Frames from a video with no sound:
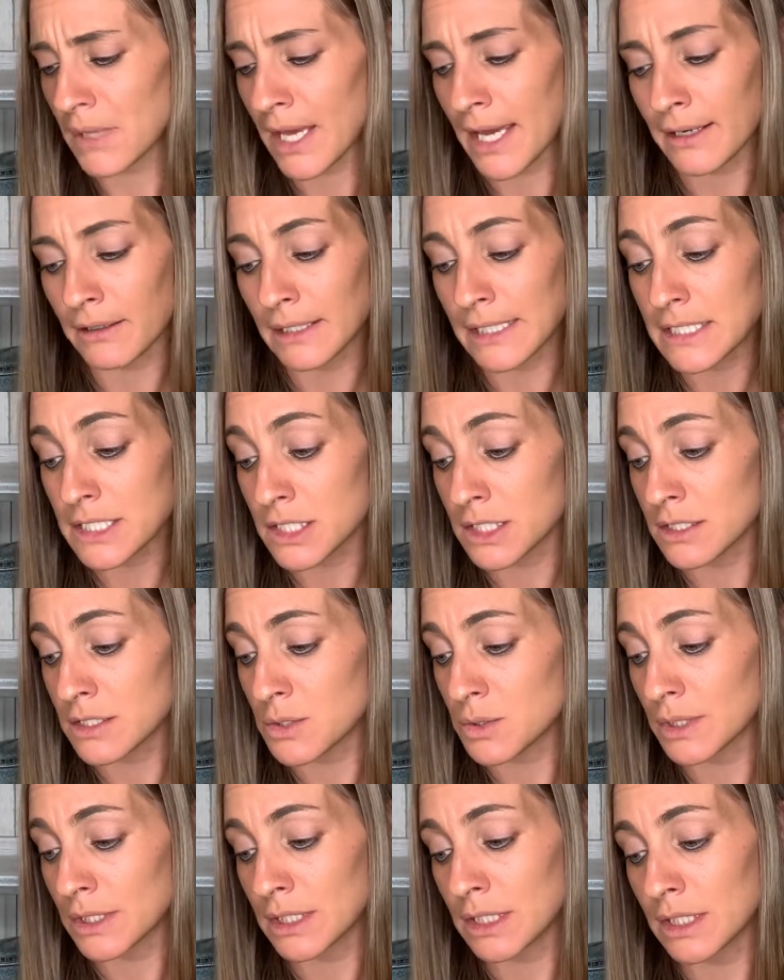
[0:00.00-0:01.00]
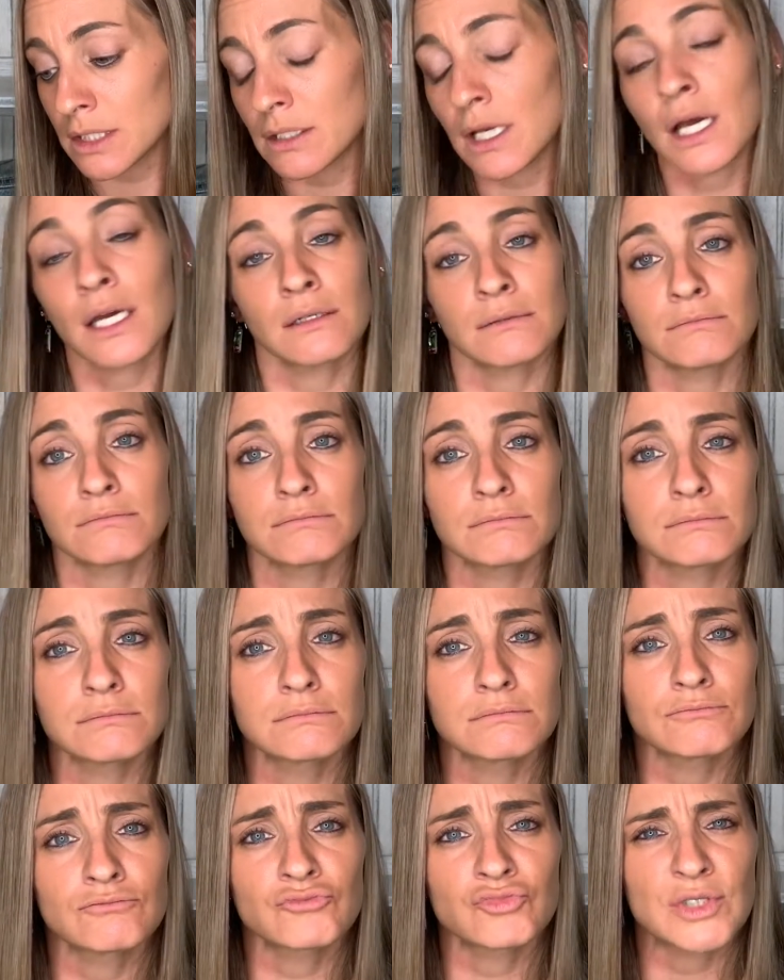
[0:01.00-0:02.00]
Adoration's really not
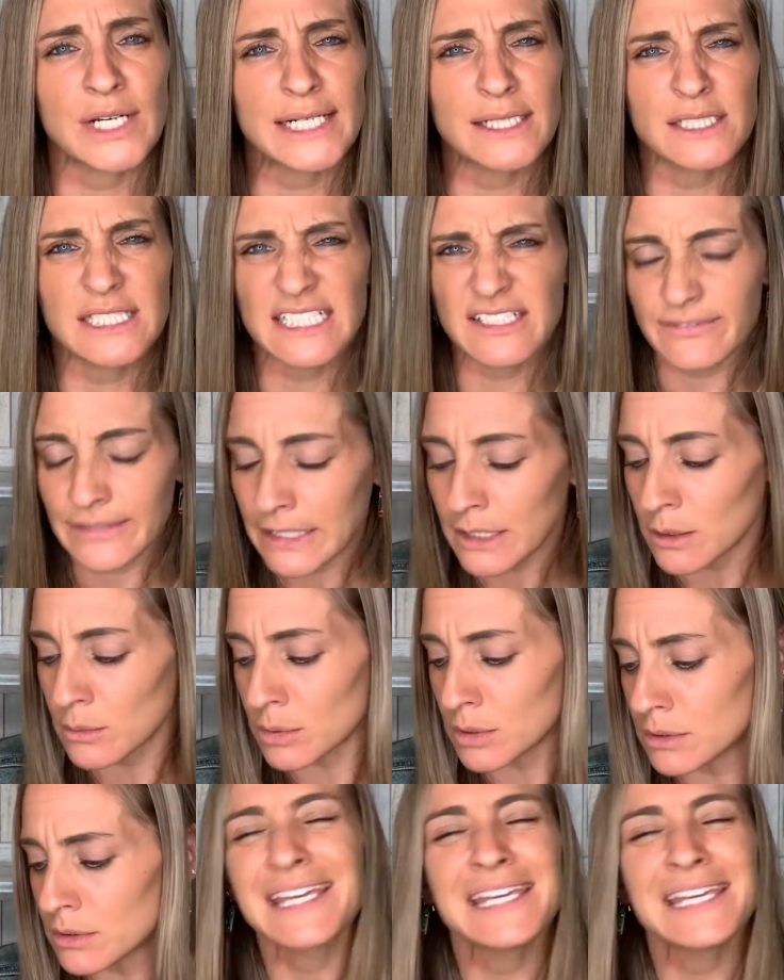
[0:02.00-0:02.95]
readily available.